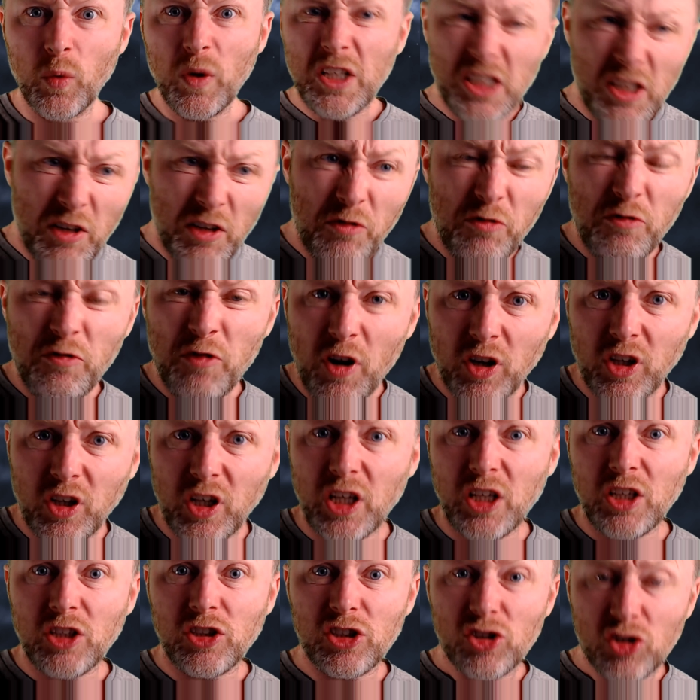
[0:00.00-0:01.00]
What's the
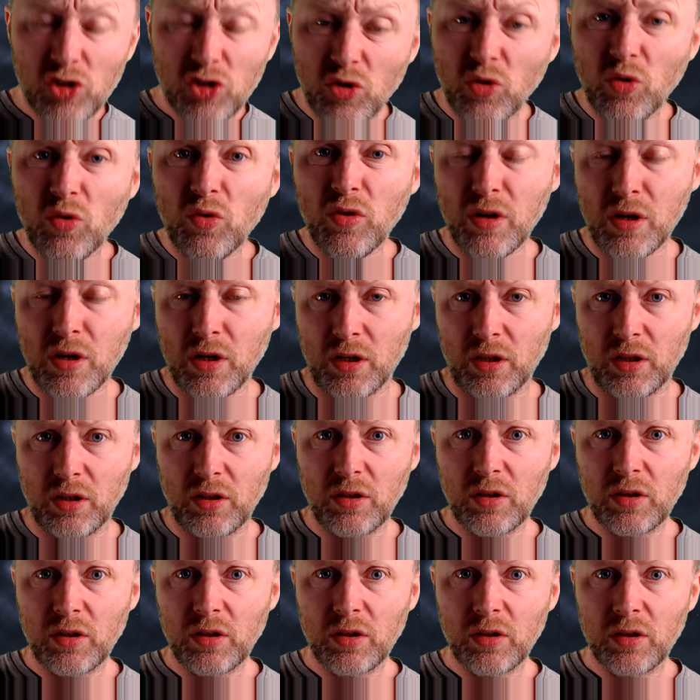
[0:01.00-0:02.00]
fucking score?
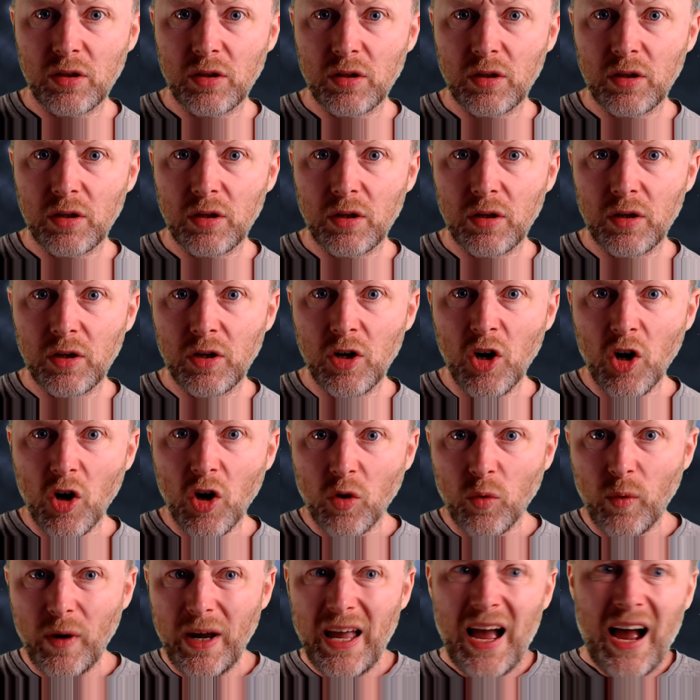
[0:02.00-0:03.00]

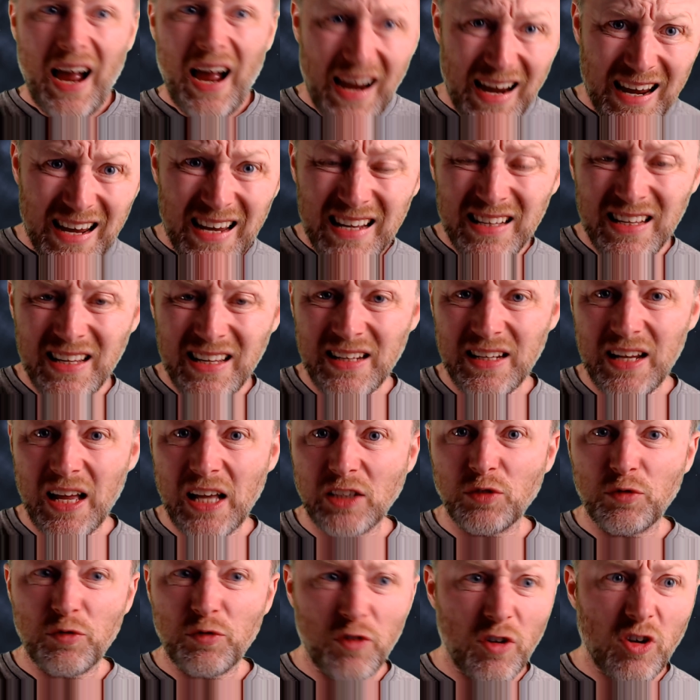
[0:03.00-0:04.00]
We're hiding
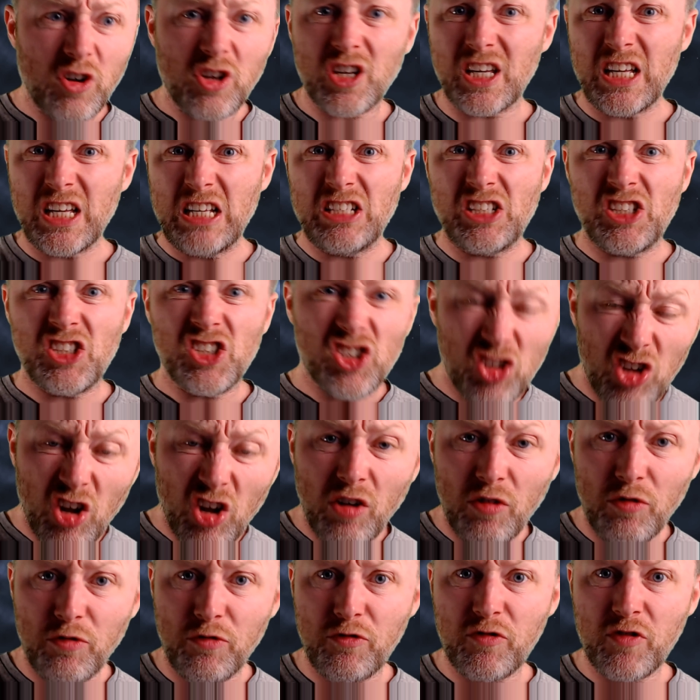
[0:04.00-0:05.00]
this fucking
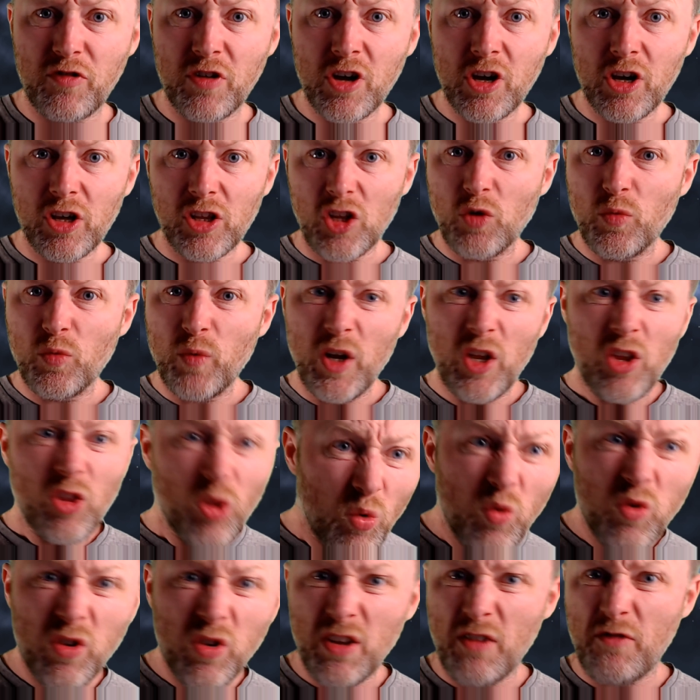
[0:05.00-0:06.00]
stuff that we
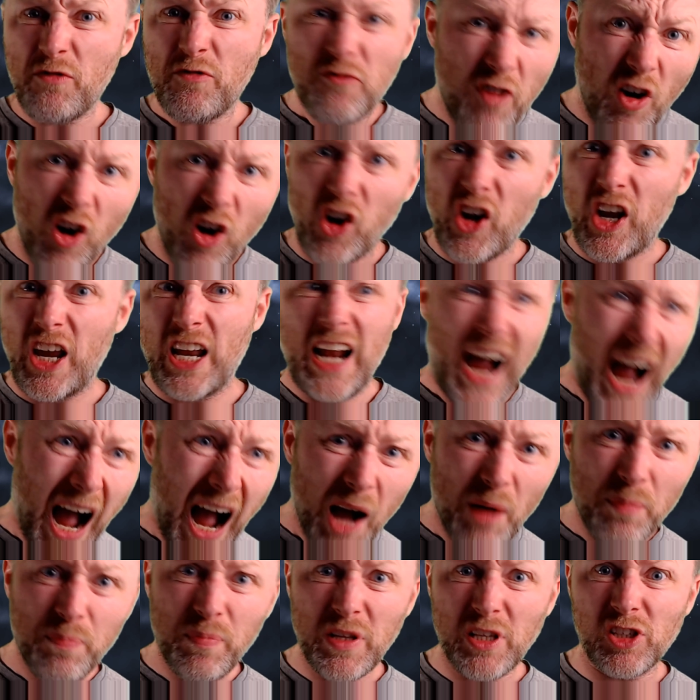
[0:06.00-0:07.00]
know that fucking
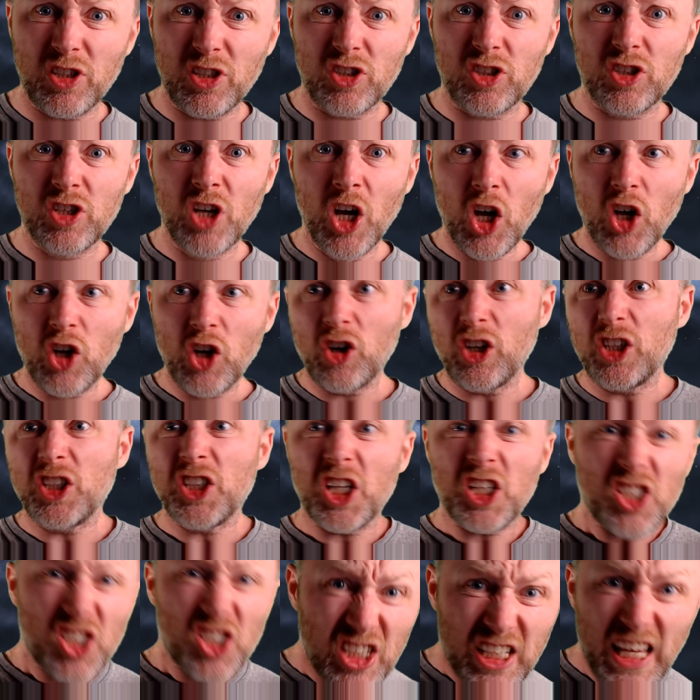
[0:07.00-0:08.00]
happens,
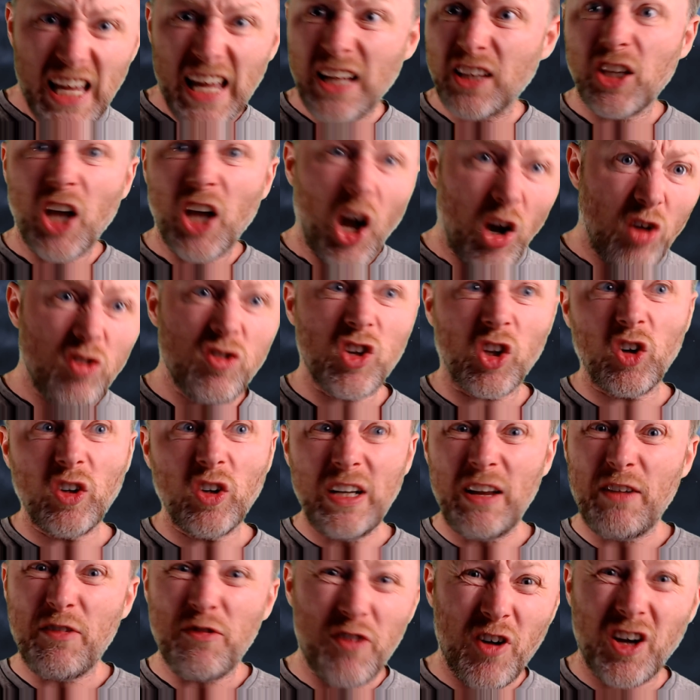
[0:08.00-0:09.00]
because you're scared of how you're
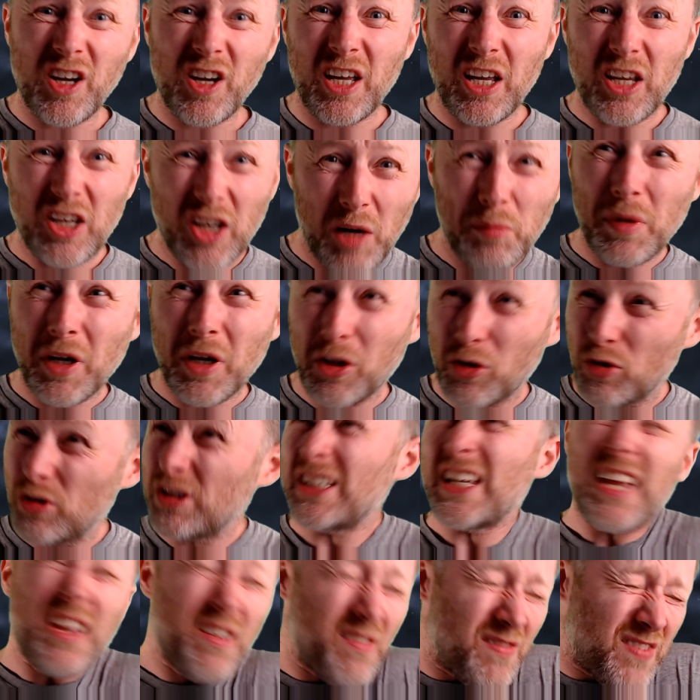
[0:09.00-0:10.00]
going to fucking come
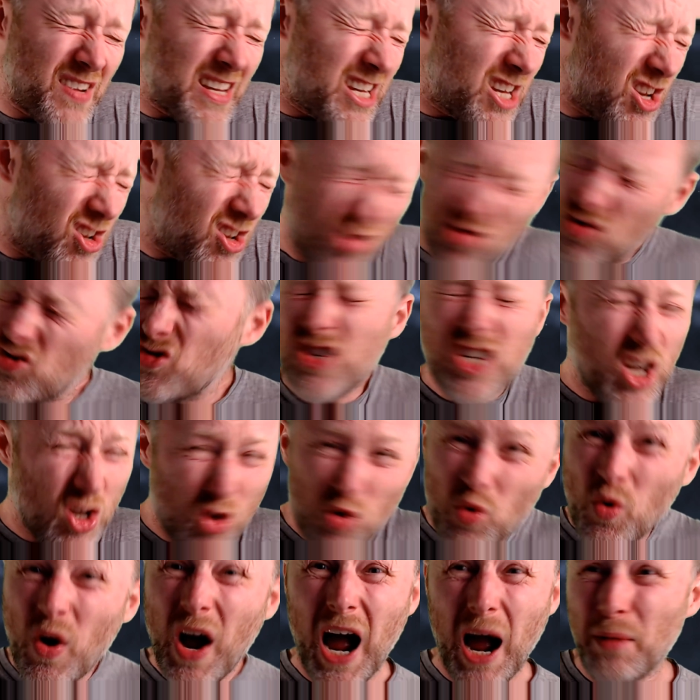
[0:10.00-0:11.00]
across, even you know
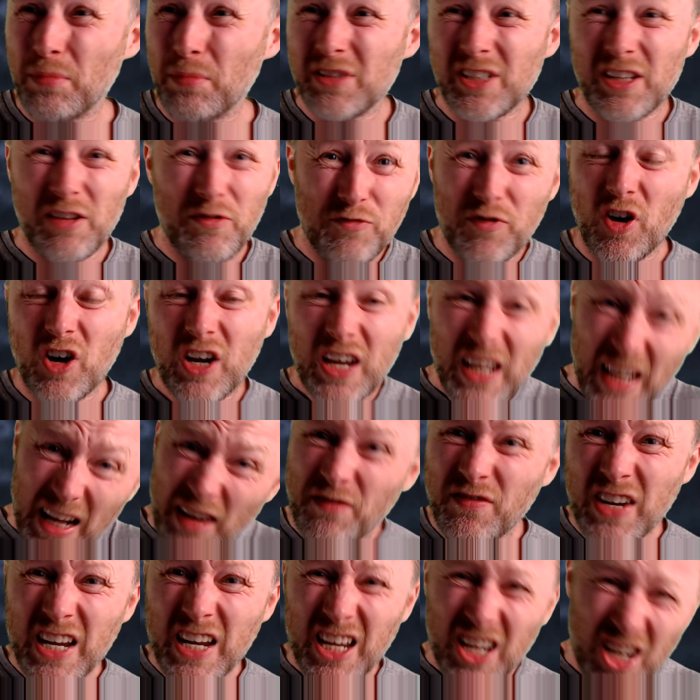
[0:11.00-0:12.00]
what happens to
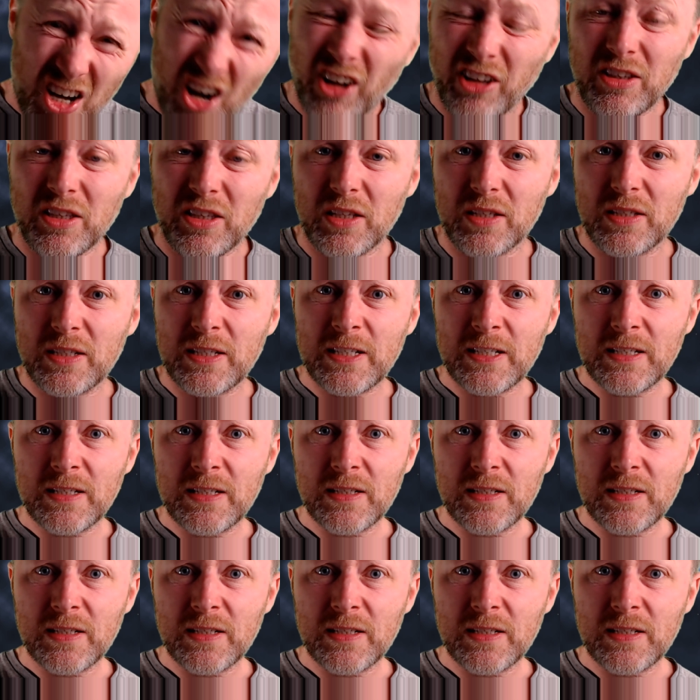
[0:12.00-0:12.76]
fucking every cunt.